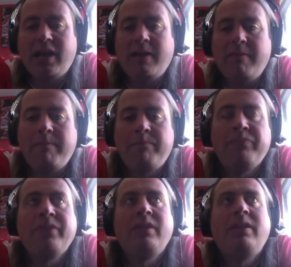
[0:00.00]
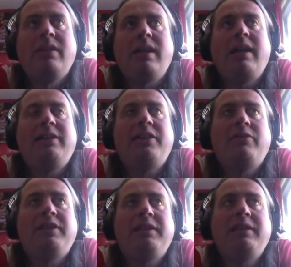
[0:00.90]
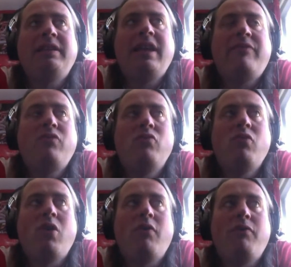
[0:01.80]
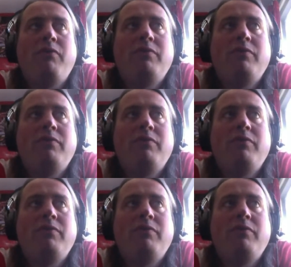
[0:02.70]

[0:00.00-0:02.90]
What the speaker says: And the level of